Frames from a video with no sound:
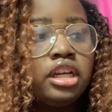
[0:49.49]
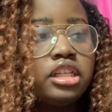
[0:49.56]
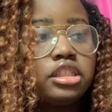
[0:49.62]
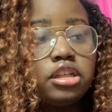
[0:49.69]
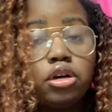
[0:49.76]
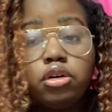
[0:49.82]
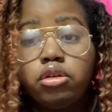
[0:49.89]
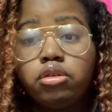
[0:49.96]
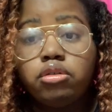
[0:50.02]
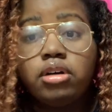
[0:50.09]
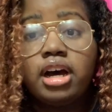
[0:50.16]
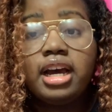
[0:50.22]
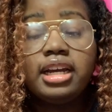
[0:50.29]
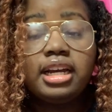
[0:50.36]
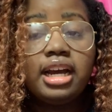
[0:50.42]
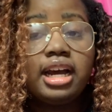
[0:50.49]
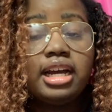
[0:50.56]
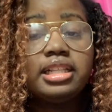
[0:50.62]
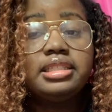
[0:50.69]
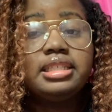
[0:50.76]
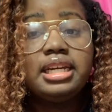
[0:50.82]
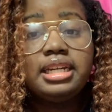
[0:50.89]
So I
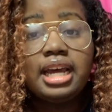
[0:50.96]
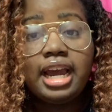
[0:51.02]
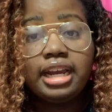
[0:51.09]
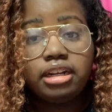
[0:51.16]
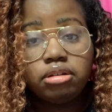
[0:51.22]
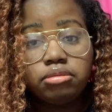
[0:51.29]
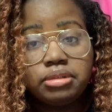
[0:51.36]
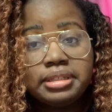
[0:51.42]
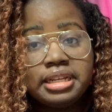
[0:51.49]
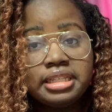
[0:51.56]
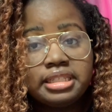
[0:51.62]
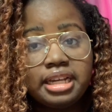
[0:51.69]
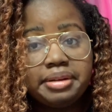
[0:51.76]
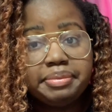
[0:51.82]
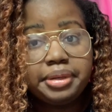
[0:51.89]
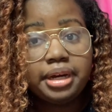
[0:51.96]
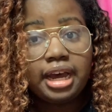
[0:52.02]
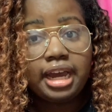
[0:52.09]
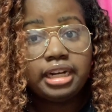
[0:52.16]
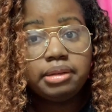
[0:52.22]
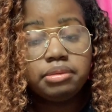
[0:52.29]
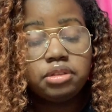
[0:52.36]
got 10 items, 10 snack bar
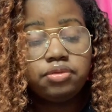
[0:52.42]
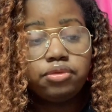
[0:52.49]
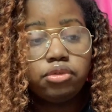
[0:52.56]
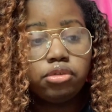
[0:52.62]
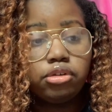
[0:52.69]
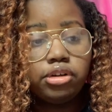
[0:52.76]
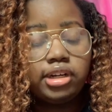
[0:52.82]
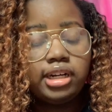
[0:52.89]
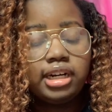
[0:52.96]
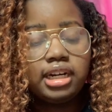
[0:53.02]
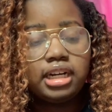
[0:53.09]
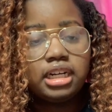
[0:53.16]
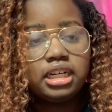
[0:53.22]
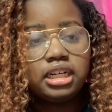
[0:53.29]
items for